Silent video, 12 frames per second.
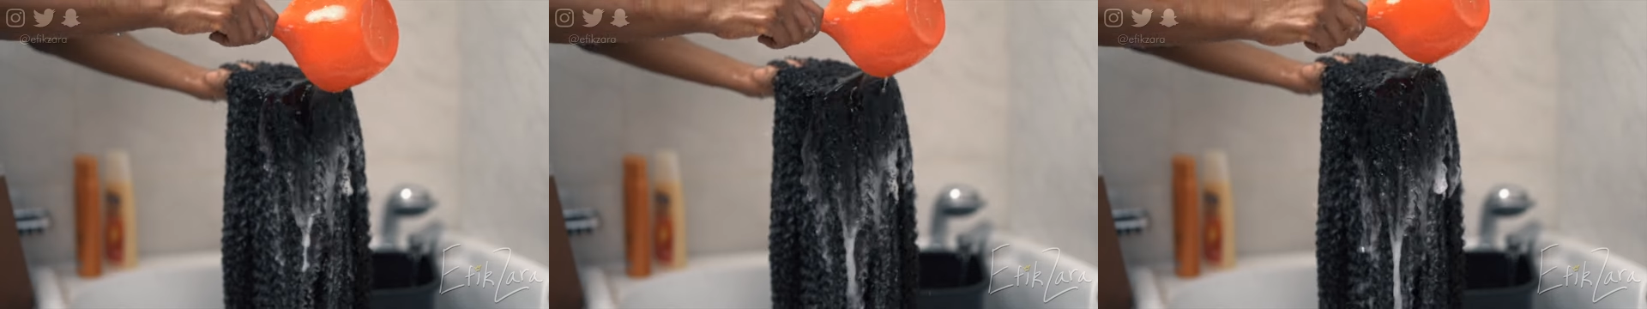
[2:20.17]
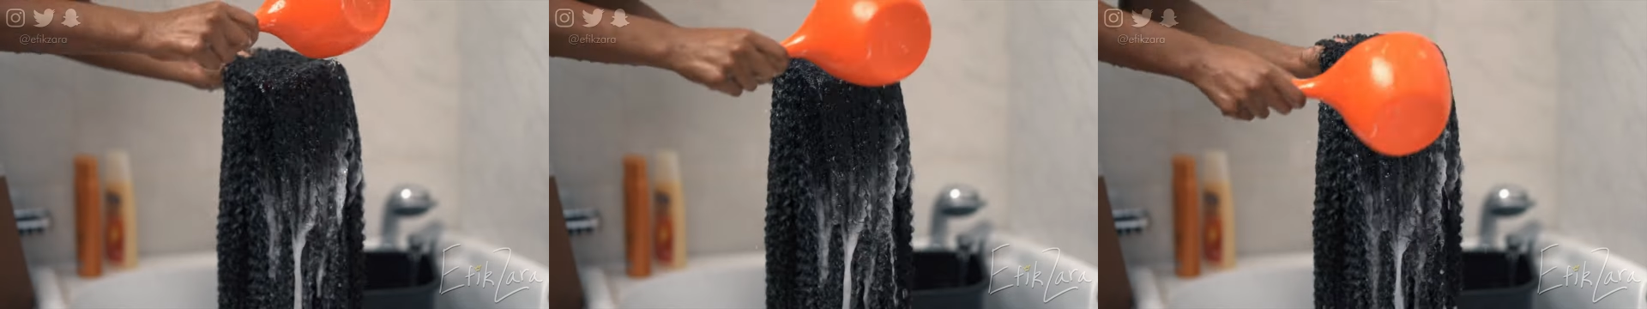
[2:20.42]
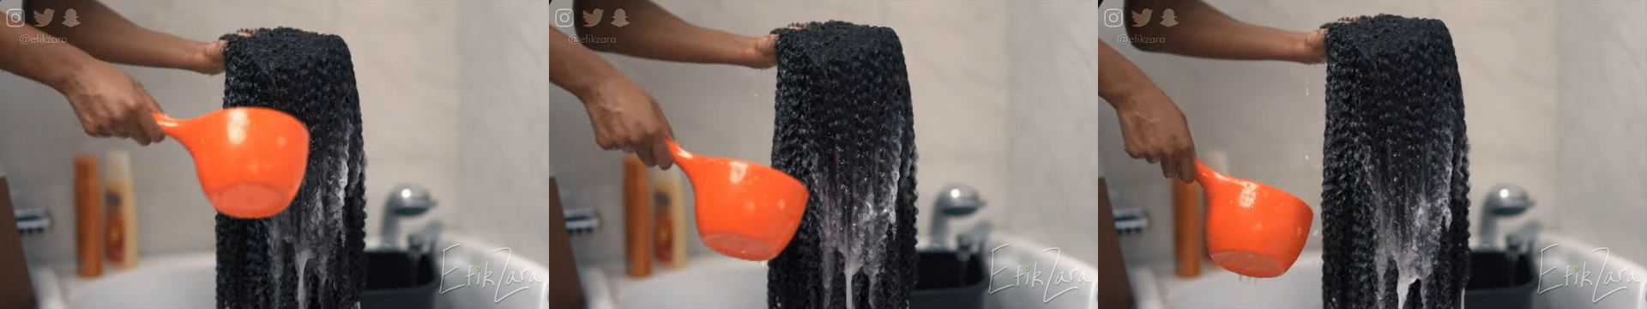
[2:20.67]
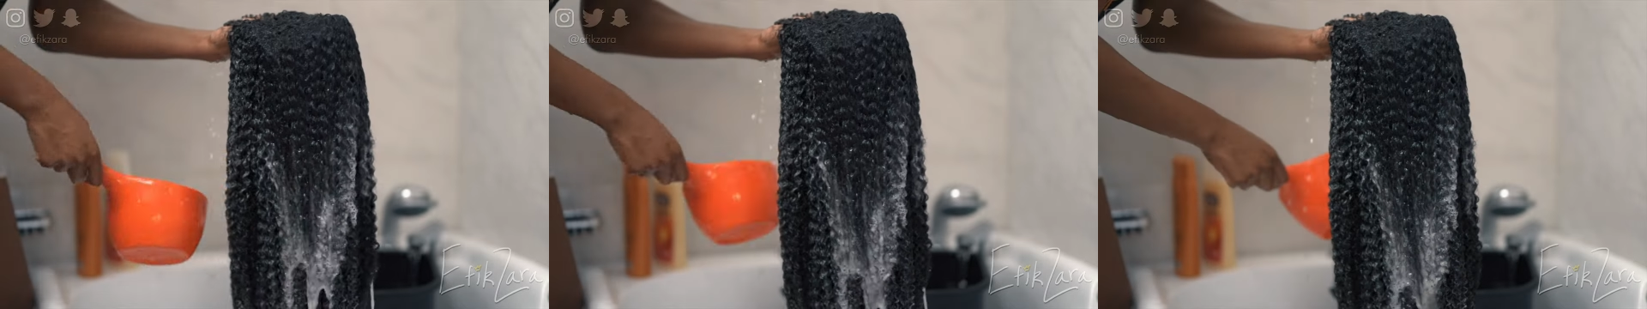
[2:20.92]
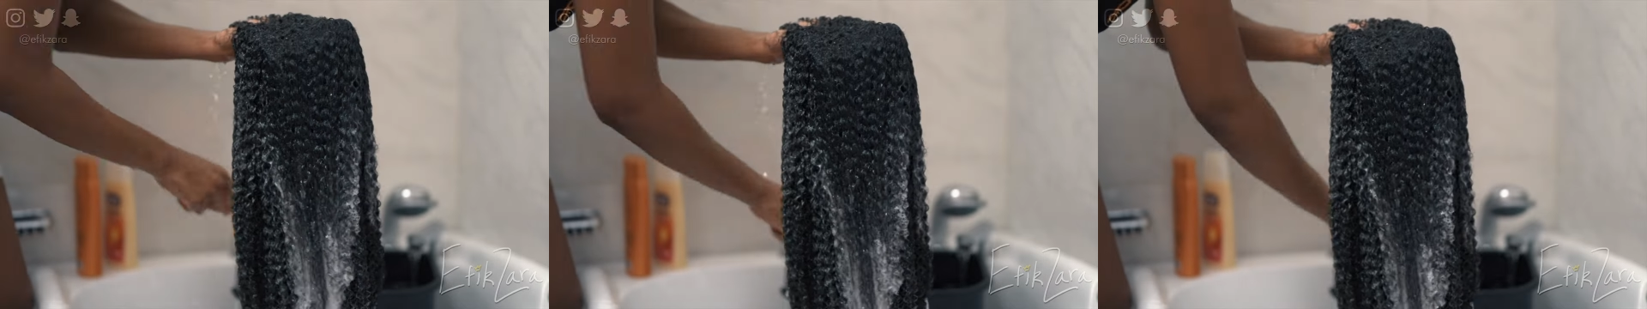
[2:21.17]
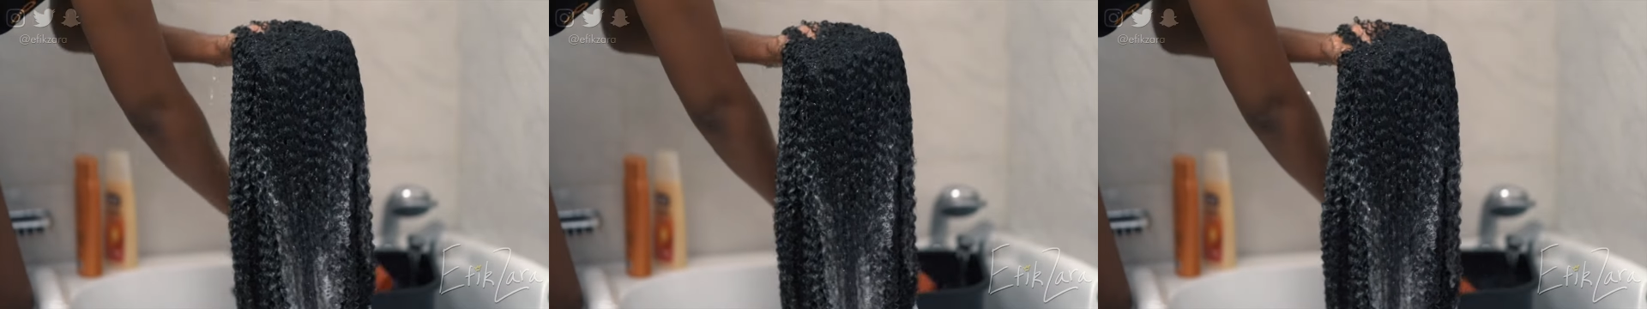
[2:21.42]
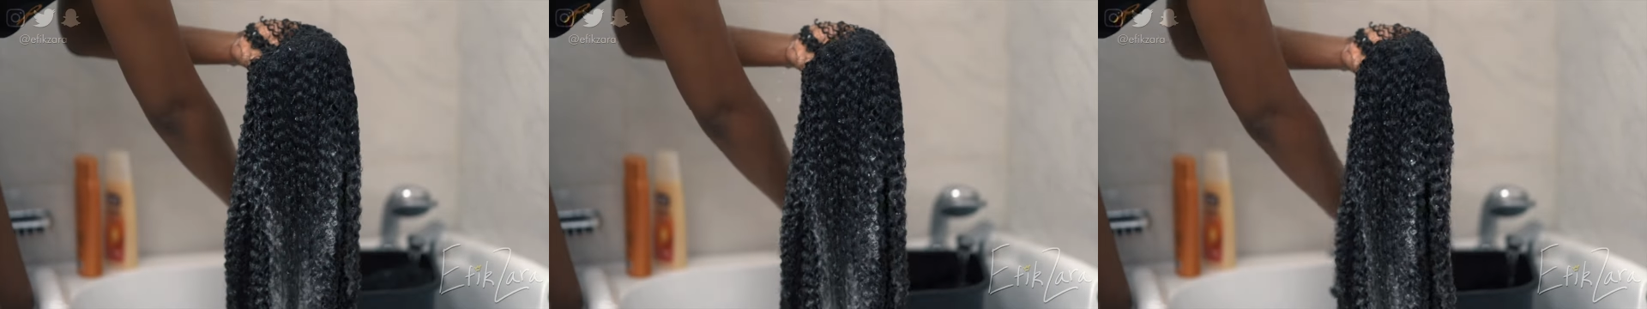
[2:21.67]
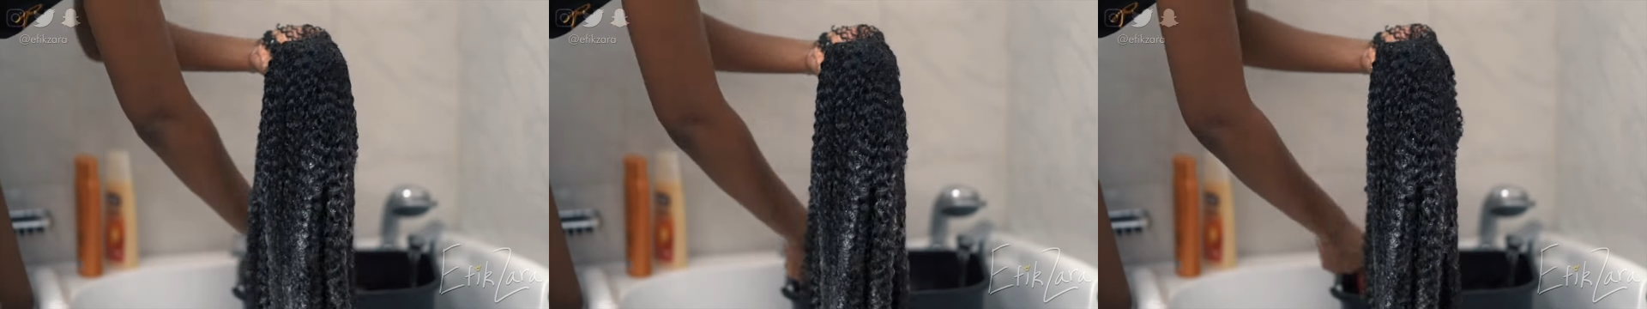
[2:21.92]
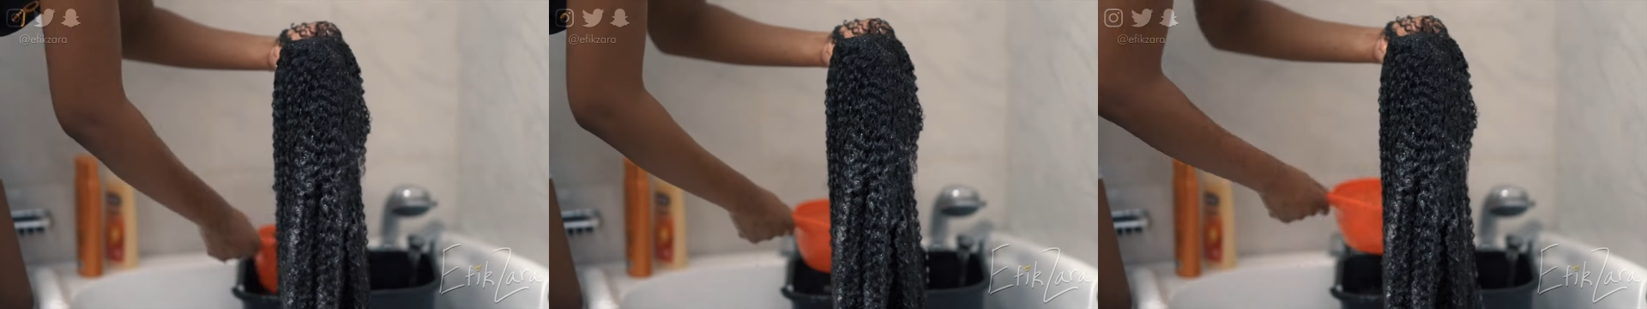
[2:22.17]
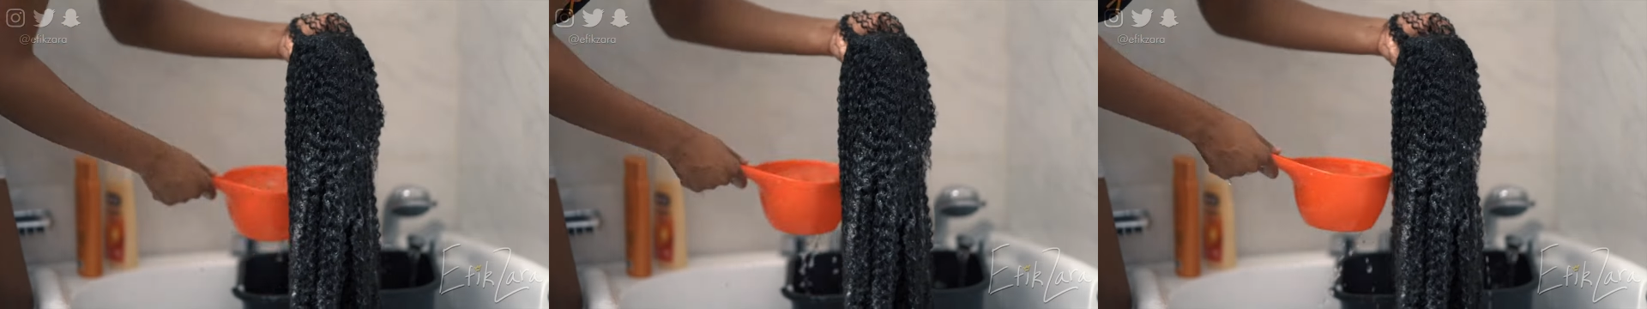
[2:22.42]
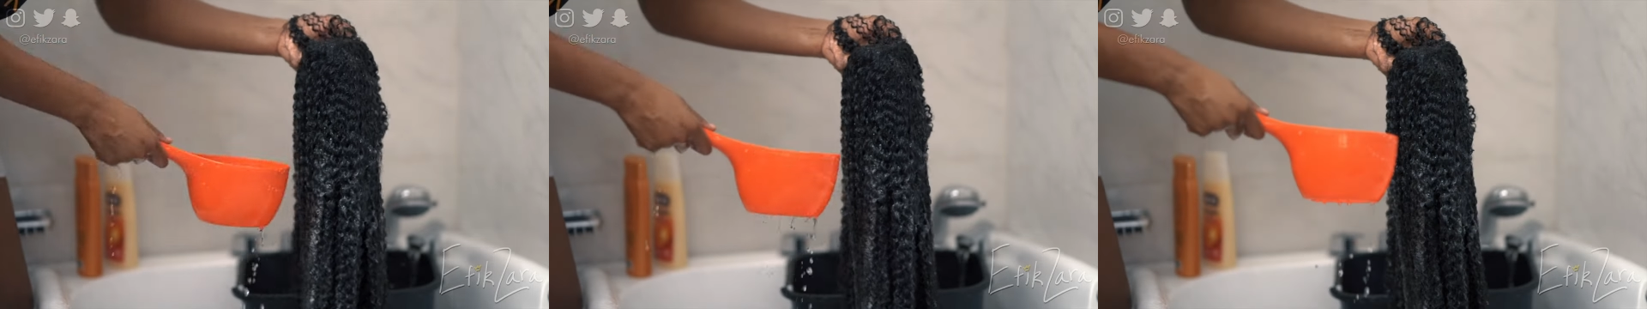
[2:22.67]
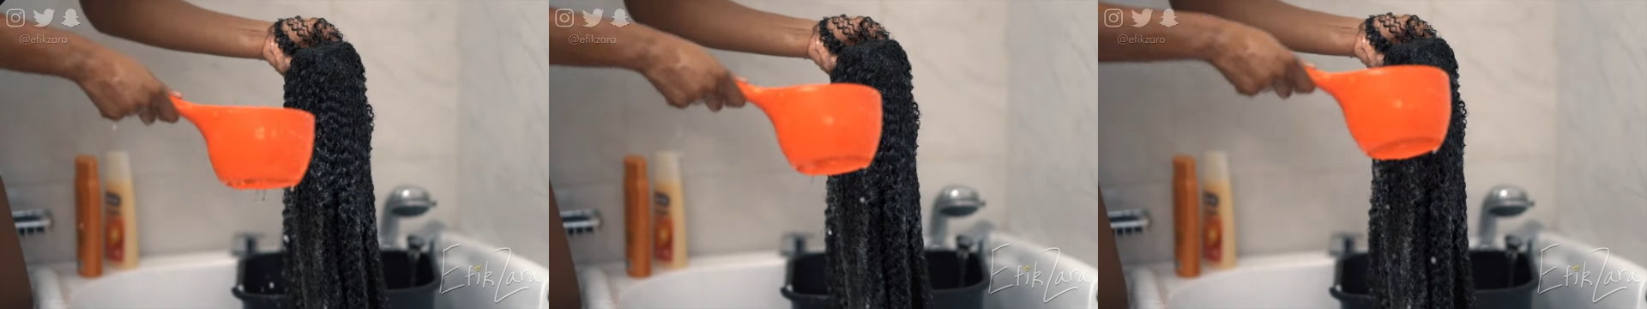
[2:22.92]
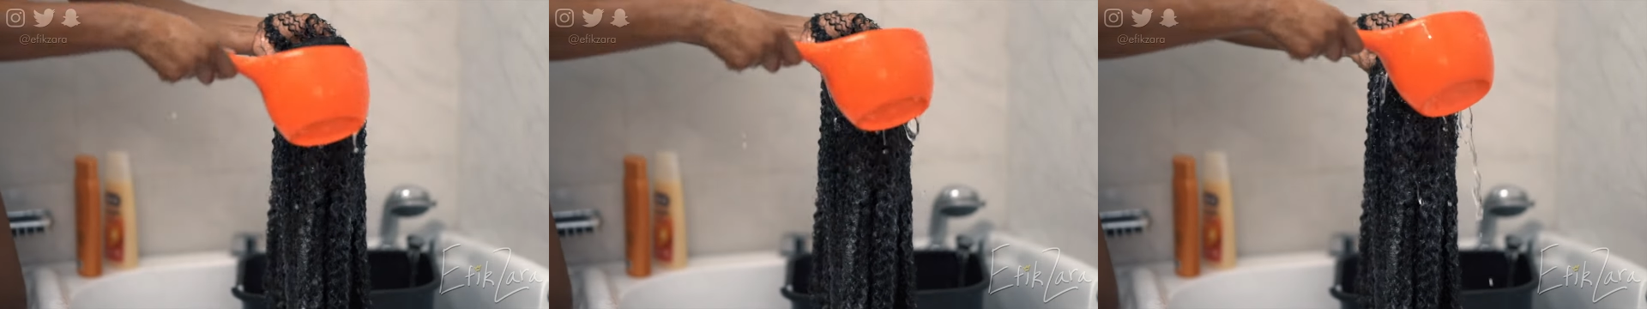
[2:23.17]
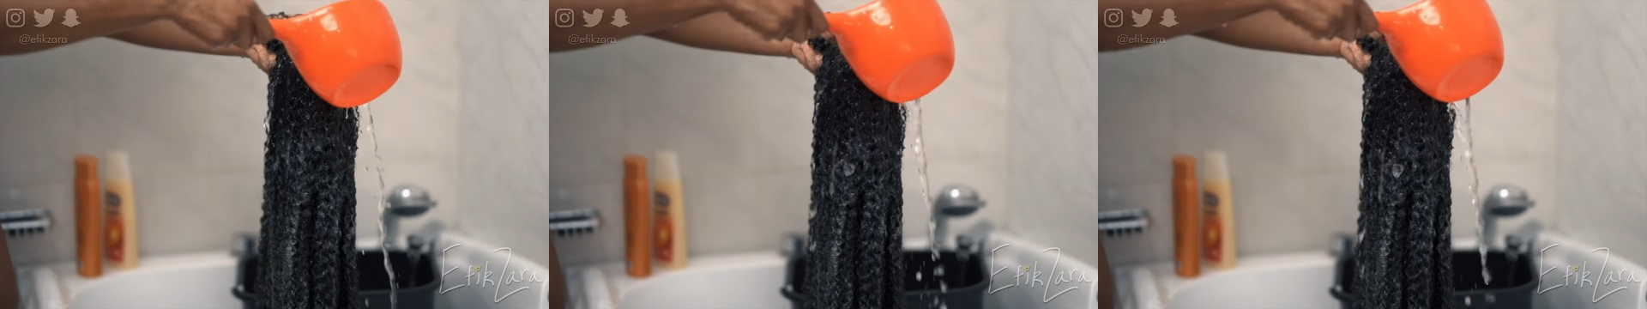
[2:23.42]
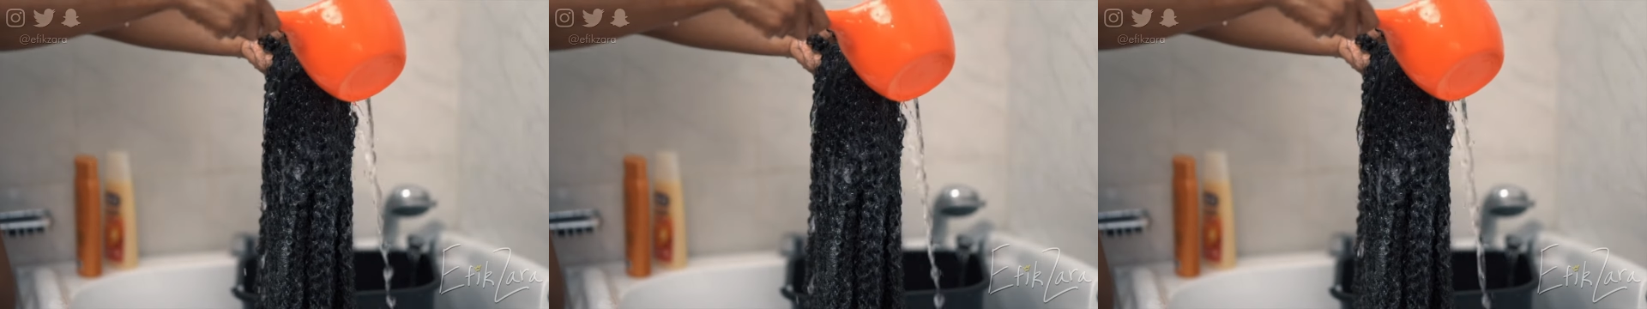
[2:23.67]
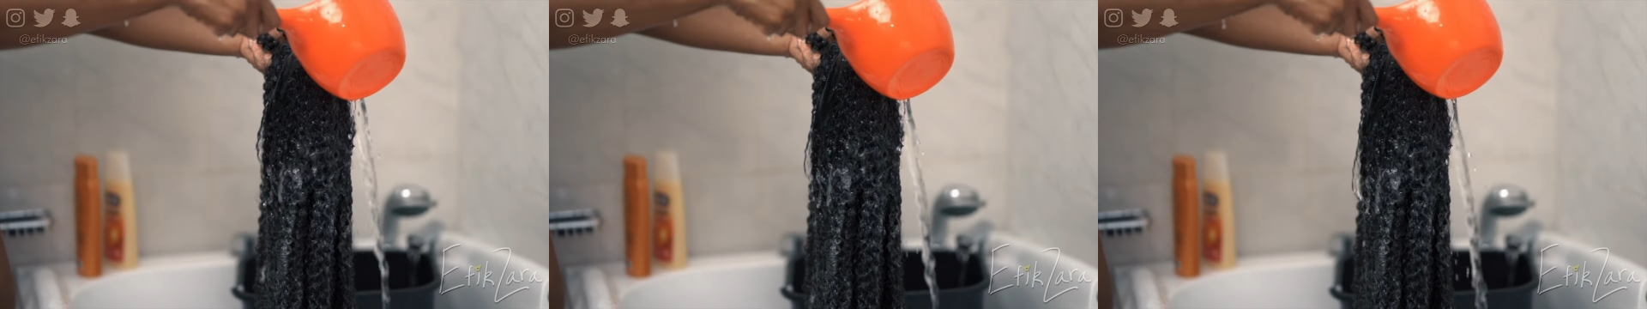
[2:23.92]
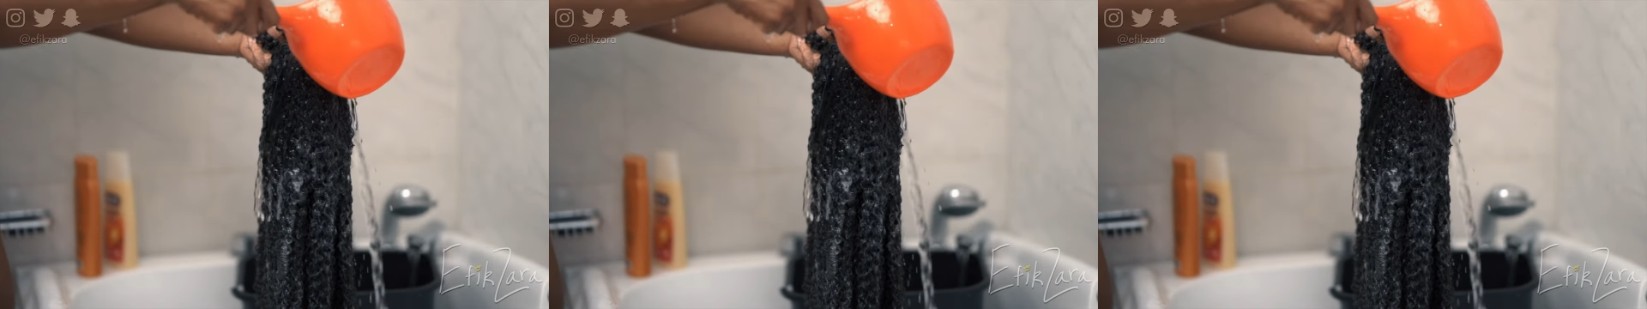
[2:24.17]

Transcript: No face is visible, so there are no lips to read.